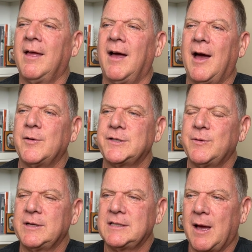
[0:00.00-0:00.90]
I was
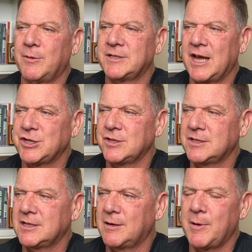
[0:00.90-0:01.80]
doing double
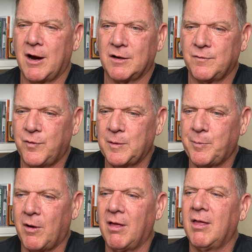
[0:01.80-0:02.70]
sessions in American
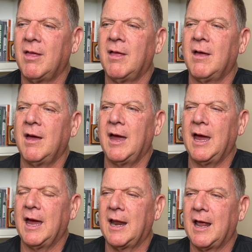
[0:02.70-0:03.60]
football.
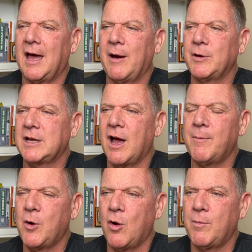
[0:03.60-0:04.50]
And I would come
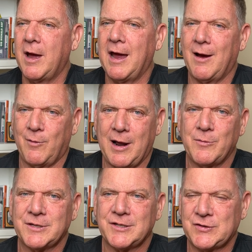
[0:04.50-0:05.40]
home at, when I
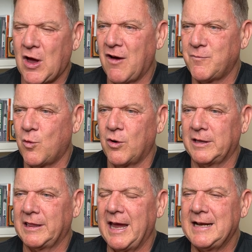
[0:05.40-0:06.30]
was a sophomore
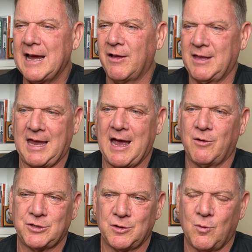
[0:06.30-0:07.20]
and lay down on the
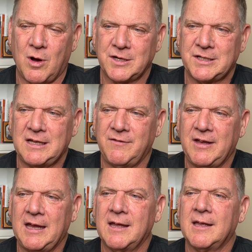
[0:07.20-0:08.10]
couch and watch T
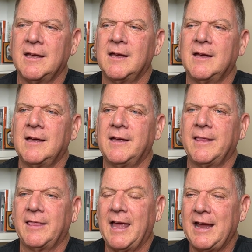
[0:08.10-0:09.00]
V.
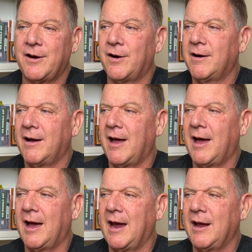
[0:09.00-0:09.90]
Later,
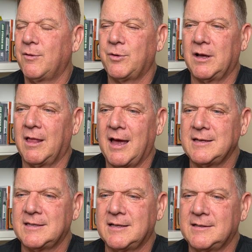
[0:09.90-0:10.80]
I
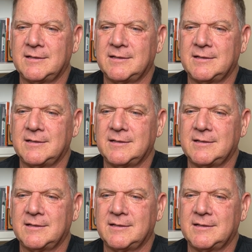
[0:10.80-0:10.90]
realized that